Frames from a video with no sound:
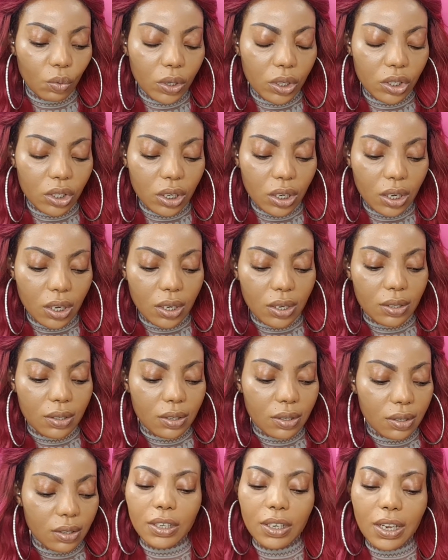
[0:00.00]
which
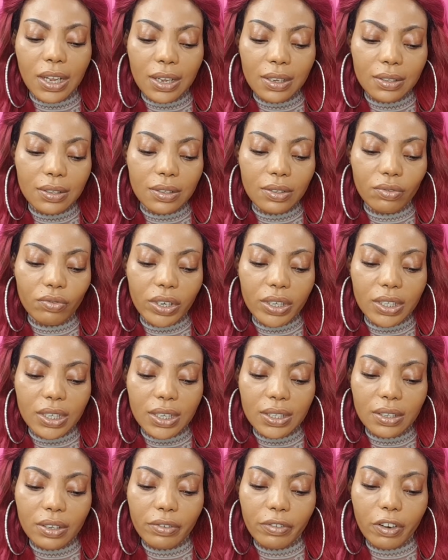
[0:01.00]
is the Nars
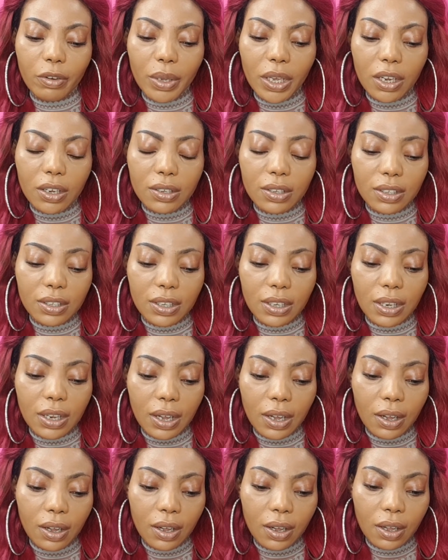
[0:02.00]
Radiant Creamy
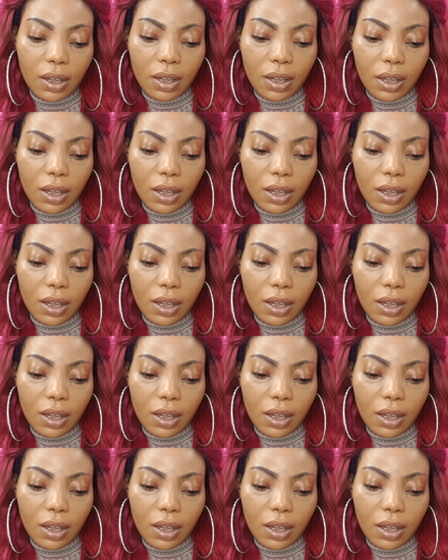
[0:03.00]
Concealer,